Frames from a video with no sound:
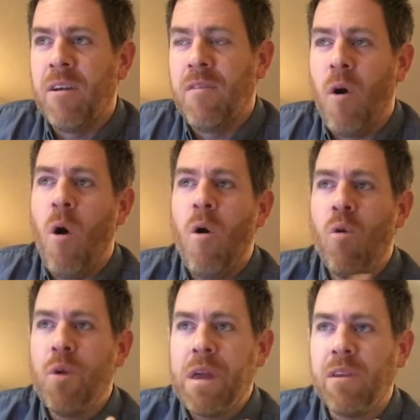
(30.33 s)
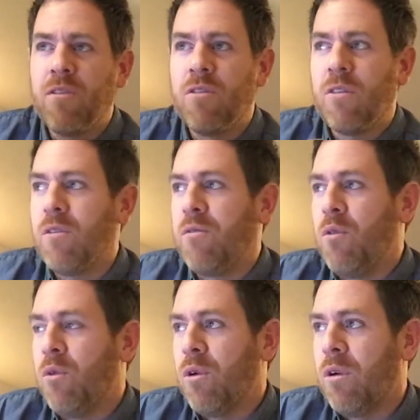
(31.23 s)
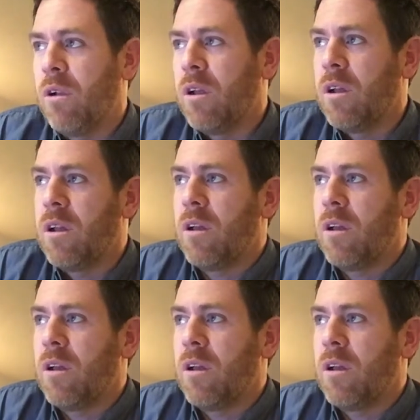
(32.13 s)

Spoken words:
of all weeks for